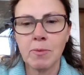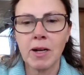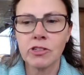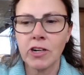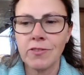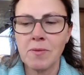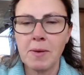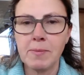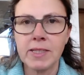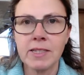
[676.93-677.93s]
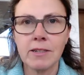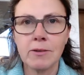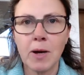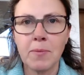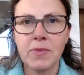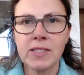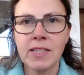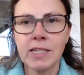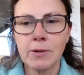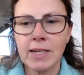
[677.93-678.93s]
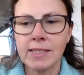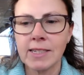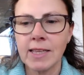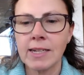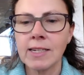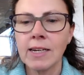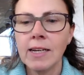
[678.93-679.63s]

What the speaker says: but I'll try and remember to send you a link to that.